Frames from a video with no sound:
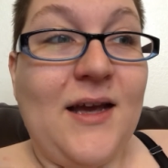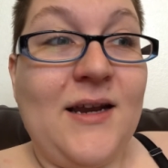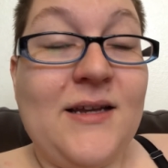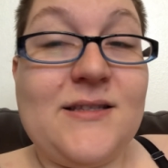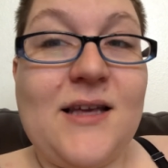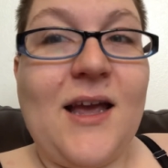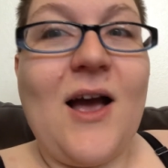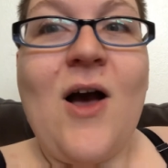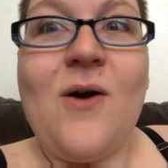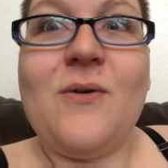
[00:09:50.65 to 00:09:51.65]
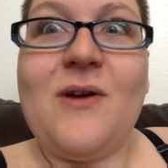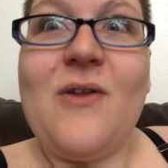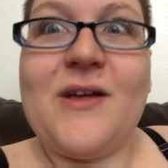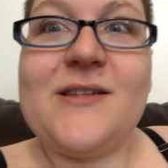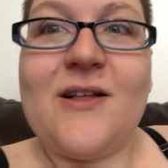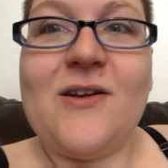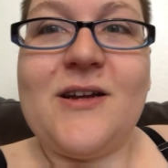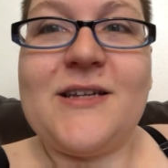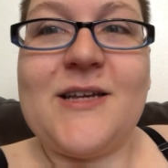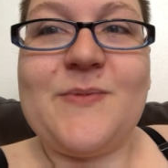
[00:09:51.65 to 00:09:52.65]
And he's like, oh, no, that's how long
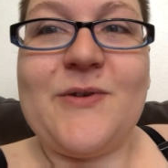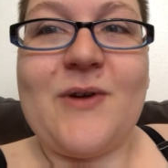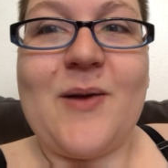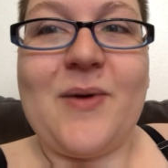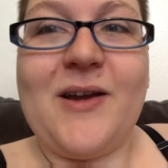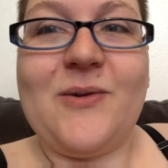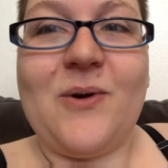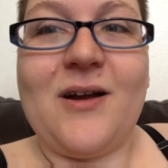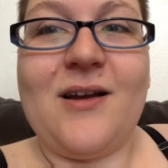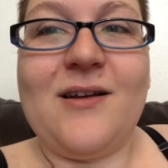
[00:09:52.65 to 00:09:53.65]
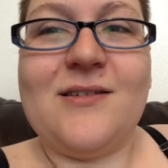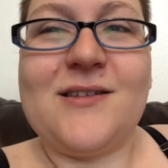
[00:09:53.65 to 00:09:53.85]
it takes me to ride a bike to work.